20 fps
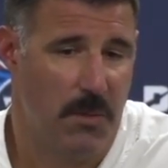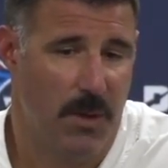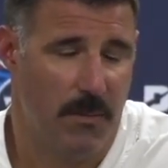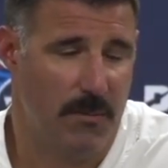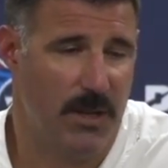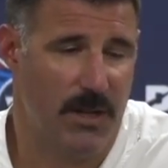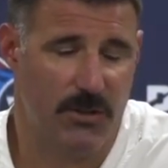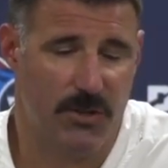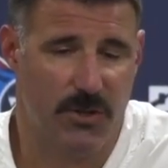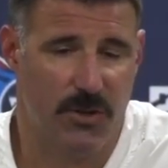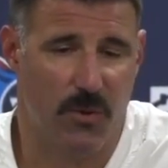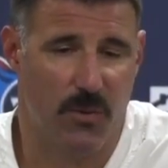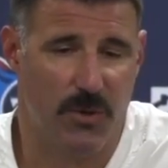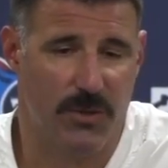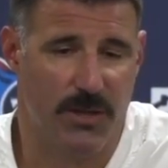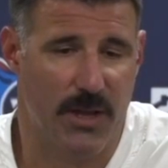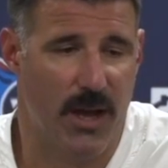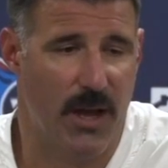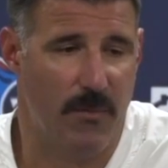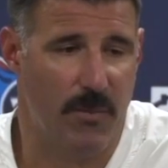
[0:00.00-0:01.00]
I'm not sure
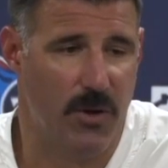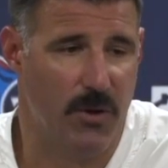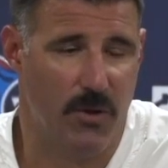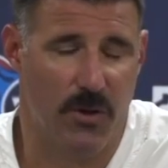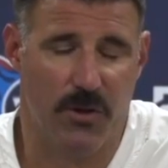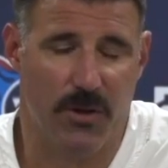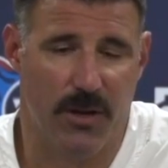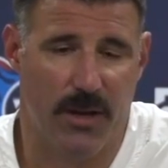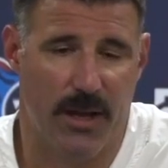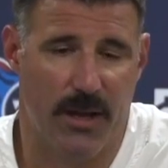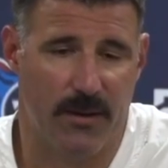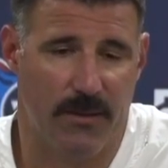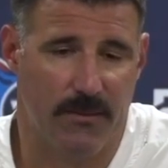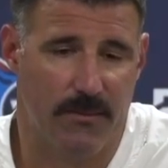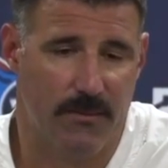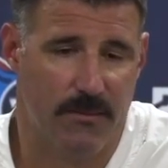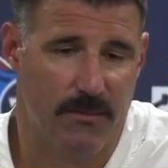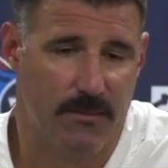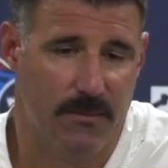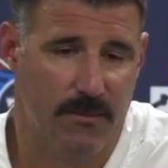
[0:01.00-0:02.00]
what time you're looking at.
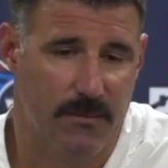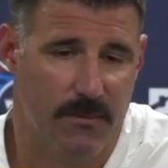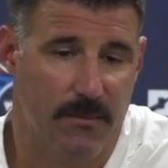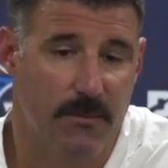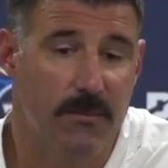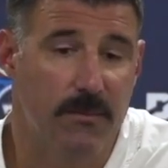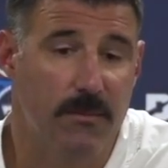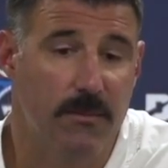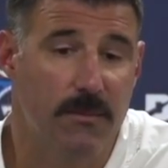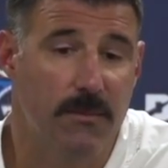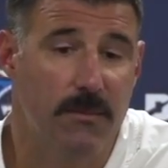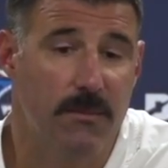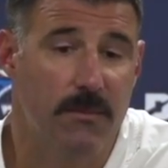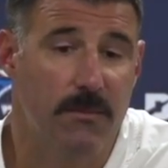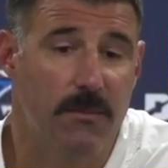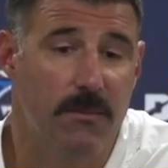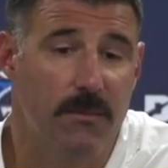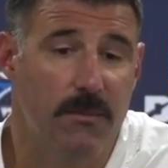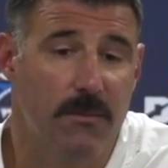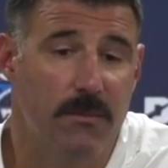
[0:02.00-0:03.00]
It was
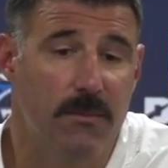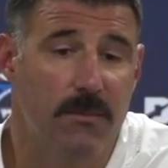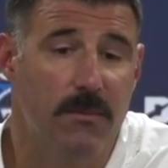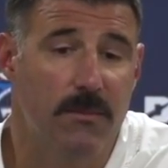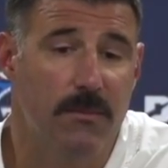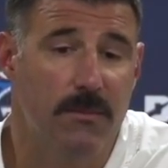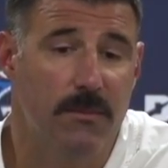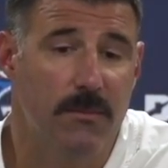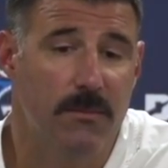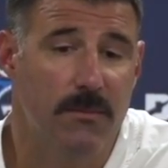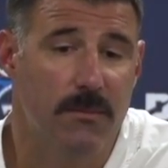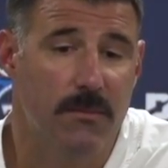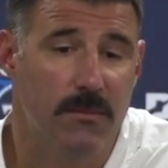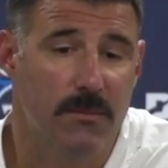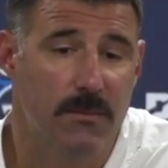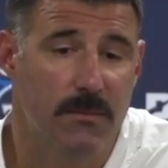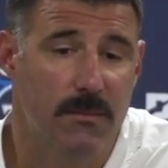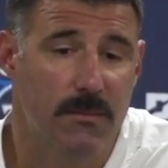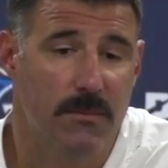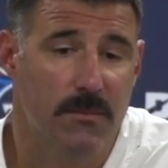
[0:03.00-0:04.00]
time
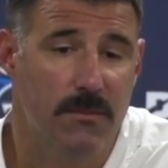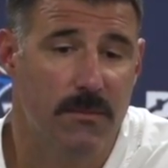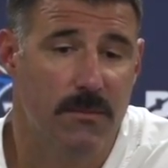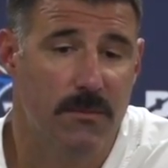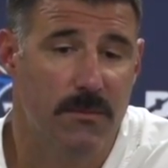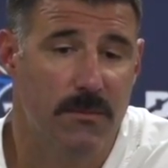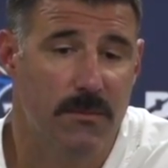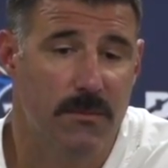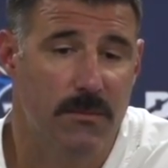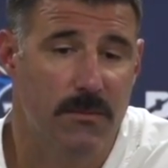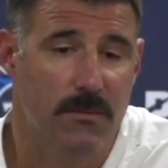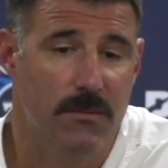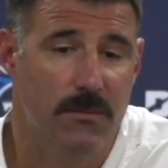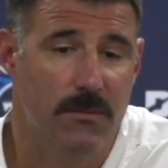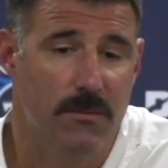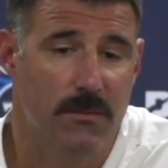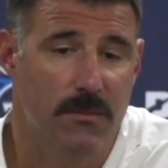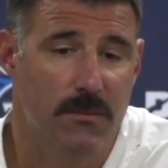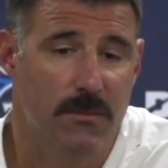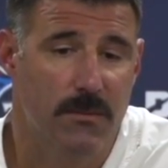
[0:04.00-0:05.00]
to make a run in this game.
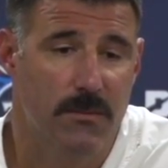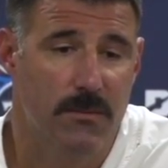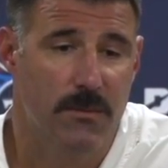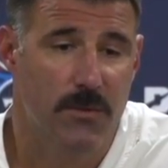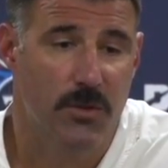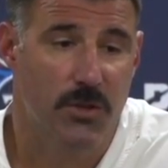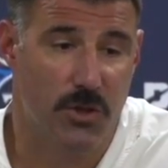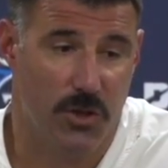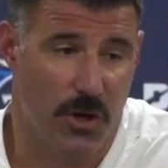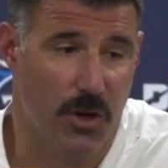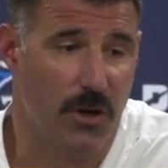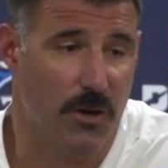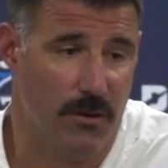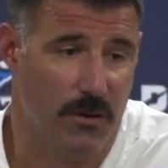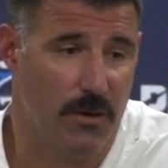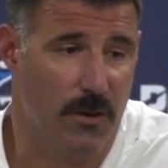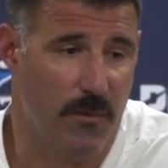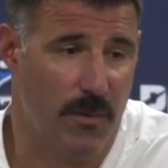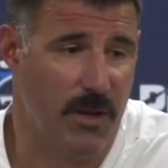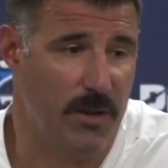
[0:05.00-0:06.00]
Sure.
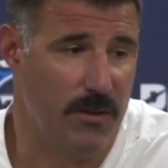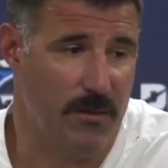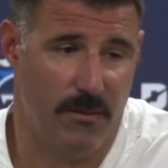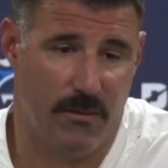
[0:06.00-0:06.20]
I mean,